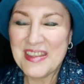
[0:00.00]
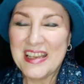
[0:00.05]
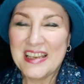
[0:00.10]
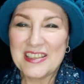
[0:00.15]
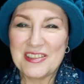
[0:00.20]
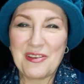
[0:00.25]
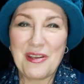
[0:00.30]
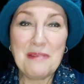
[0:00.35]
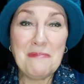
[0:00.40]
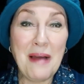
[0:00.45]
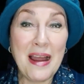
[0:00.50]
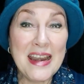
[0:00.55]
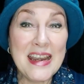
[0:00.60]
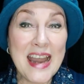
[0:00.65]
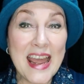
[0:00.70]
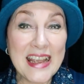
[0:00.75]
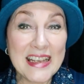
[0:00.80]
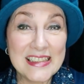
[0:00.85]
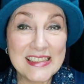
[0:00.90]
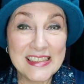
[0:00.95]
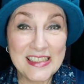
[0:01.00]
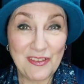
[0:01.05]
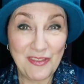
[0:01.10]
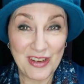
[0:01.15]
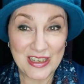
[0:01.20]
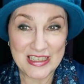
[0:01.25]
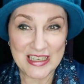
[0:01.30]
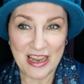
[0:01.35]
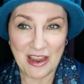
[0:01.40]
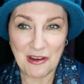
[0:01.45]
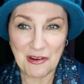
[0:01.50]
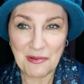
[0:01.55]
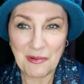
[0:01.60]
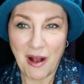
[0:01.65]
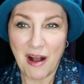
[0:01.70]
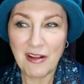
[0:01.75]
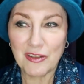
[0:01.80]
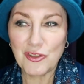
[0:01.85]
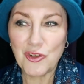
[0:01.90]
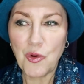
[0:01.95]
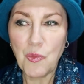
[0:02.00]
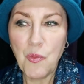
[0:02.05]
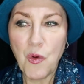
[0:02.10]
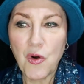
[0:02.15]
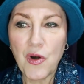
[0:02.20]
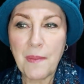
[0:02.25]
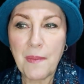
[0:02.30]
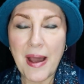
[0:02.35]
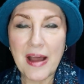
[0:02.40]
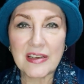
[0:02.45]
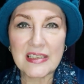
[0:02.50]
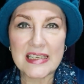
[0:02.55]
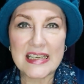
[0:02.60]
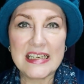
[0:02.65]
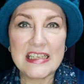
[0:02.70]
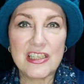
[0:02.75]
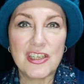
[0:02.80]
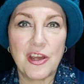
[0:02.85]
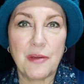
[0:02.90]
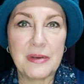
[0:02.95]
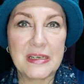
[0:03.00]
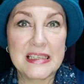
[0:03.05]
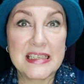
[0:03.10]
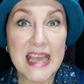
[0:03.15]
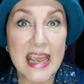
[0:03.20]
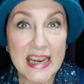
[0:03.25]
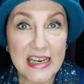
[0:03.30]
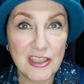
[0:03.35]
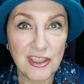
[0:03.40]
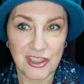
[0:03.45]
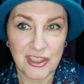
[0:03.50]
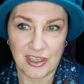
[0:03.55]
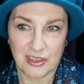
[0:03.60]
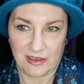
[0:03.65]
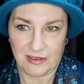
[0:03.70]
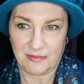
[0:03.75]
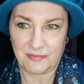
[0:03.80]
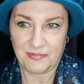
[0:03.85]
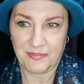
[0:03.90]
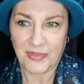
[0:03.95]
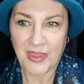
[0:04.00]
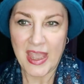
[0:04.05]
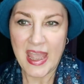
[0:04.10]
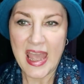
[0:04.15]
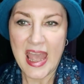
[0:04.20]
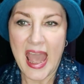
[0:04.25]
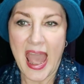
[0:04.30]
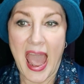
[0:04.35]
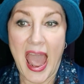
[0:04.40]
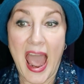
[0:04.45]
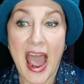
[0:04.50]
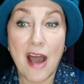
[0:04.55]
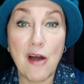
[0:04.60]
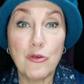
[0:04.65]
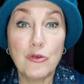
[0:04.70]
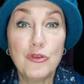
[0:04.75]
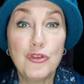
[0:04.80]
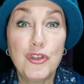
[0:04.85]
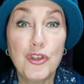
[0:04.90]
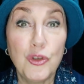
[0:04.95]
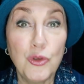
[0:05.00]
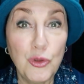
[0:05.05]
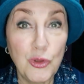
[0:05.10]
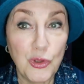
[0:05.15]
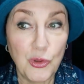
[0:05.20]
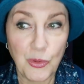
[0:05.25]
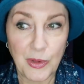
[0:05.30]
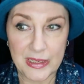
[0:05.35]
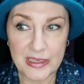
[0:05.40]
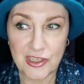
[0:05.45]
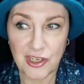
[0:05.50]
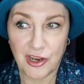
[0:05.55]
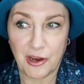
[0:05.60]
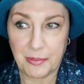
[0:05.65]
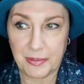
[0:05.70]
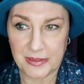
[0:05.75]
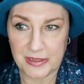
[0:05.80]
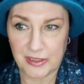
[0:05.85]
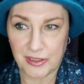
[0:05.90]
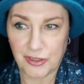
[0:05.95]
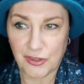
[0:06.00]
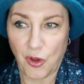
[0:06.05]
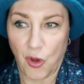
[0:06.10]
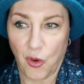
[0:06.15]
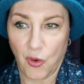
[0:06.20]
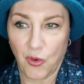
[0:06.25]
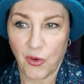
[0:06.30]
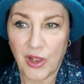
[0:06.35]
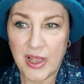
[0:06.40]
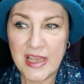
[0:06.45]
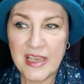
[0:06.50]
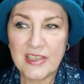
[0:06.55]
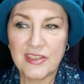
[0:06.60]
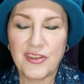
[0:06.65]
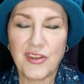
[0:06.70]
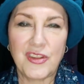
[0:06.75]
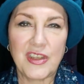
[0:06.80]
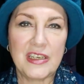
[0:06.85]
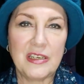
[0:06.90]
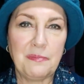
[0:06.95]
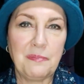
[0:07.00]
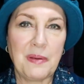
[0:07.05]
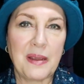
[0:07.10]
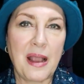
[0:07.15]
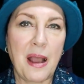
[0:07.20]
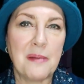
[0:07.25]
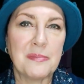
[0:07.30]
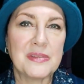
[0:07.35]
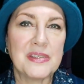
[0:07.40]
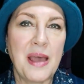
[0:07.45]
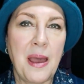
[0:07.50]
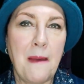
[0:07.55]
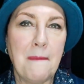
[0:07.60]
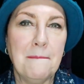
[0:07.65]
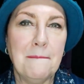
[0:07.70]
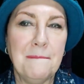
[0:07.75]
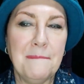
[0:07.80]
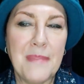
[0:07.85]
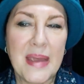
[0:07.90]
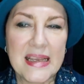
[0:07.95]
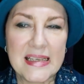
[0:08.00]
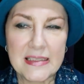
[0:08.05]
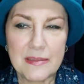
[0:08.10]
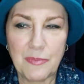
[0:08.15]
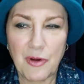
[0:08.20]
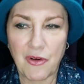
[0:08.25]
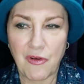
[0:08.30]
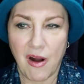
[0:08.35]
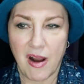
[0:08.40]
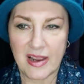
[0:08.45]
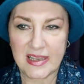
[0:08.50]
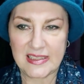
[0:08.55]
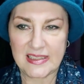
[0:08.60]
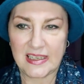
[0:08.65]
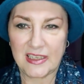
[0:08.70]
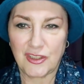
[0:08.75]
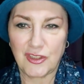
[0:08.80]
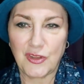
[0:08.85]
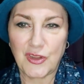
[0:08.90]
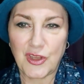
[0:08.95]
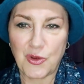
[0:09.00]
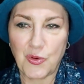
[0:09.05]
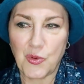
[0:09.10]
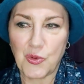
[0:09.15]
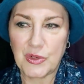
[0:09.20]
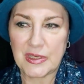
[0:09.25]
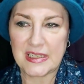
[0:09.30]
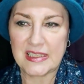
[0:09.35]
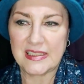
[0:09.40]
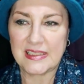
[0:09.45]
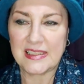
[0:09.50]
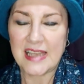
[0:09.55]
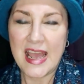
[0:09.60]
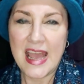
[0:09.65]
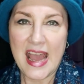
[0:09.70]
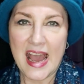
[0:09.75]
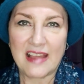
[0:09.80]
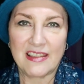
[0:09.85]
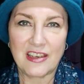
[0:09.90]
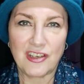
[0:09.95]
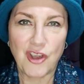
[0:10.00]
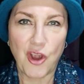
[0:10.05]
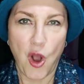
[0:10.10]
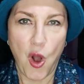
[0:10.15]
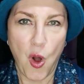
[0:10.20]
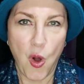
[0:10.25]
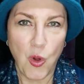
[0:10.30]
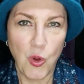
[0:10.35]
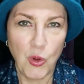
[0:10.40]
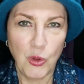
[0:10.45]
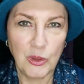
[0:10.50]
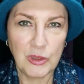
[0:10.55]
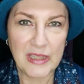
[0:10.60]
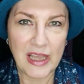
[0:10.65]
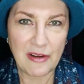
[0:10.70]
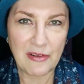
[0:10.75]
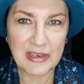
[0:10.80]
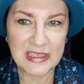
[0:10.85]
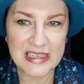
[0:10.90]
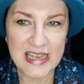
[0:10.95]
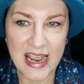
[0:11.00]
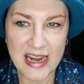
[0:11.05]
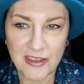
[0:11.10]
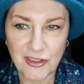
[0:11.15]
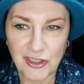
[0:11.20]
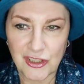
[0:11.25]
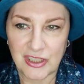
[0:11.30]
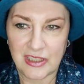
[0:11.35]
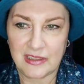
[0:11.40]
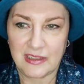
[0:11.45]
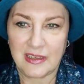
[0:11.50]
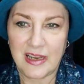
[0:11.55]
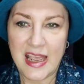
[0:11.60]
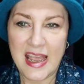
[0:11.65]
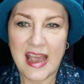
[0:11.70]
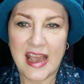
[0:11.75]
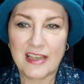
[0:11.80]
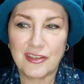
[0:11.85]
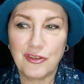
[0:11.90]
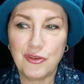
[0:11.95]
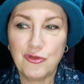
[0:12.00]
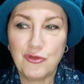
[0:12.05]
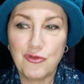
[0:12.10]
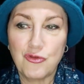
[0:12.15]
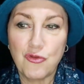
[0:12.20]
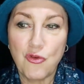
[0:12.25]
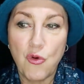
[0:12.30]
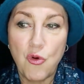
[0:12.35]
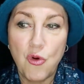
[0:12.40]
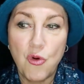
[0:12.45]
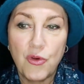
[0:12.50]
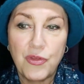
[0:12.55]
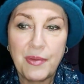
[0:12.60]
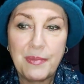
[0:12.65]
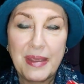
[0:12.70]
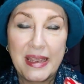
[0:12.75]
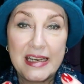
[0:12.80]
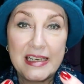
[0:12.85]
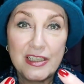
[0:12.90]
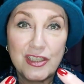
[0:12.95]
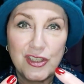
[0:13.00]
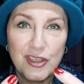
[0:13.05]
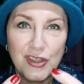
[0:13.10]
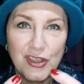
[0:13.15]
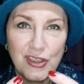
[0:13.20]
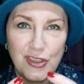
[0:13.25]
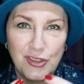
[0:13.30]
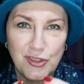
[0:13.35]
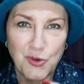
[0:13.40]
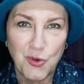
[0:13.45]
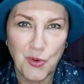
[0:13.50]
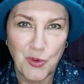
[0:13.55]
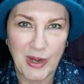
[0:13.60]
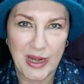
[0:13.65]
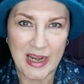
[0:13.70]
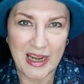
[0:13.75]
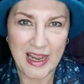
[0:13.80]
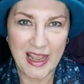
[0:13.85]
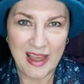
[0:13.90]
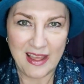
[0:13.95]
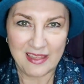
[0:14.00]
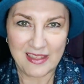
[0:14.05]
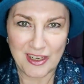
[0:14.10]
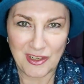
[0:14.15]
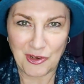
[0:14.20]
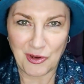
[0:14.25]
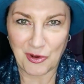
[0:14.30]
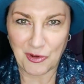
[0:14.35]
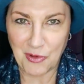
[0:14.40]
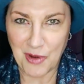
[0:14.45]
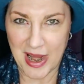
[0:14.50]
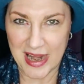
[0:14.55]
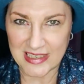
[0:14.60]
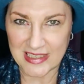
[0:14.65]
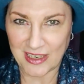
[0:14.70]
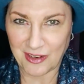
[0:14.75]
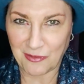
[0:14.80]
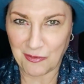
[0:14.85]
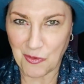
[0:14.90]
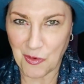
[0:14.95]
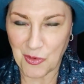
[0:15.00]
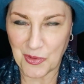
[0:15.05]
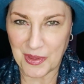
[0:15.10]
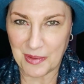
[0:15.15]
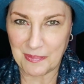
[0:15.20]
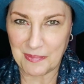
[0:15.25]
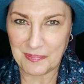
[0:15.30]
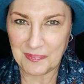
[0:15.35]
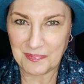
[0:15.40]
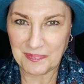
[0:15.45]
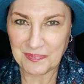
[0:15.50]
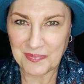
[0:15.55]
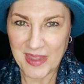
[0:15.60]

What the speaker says: So in my next video, I'll talk more about interpretation. How do you interpret a song so that it becomes mesmerizing to the audience, and that you hold their attention as you draw them into the story that you're creating for them?